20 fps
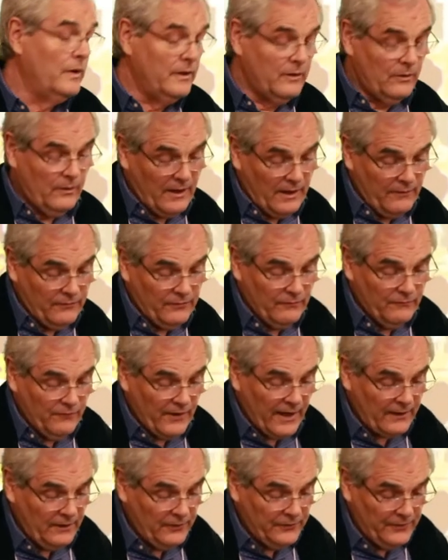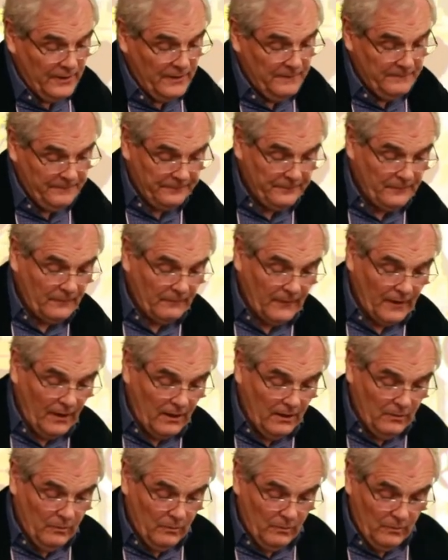we do have some faculty
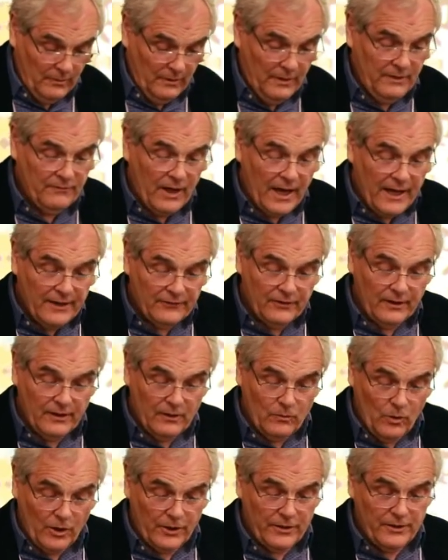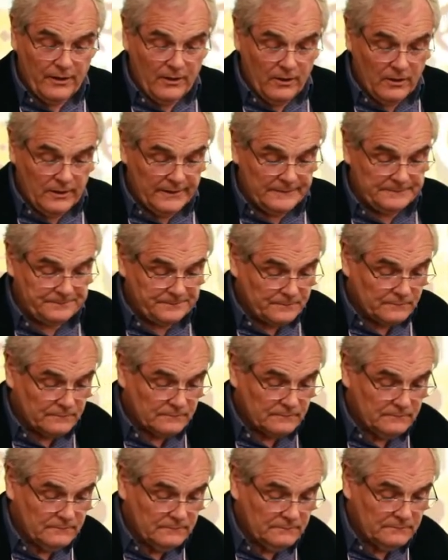uh, advising and working on
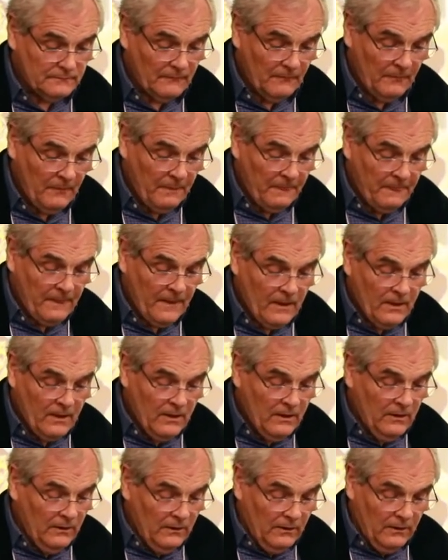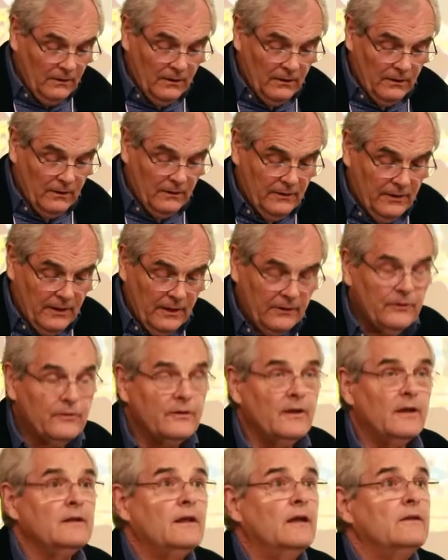it. The other
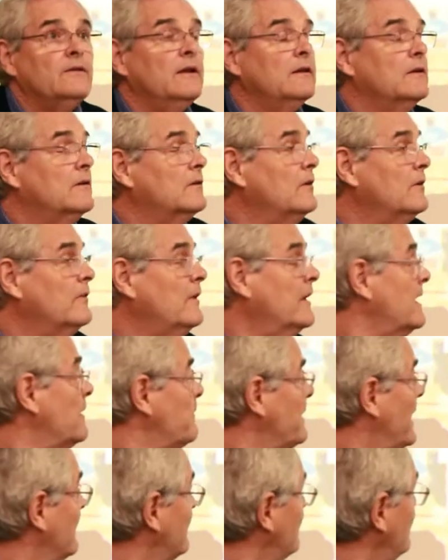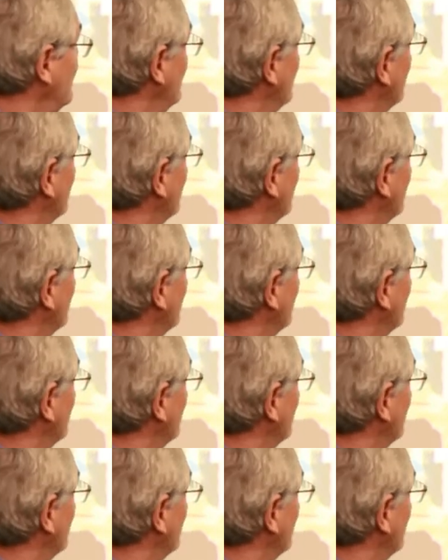thing I think to think about, too,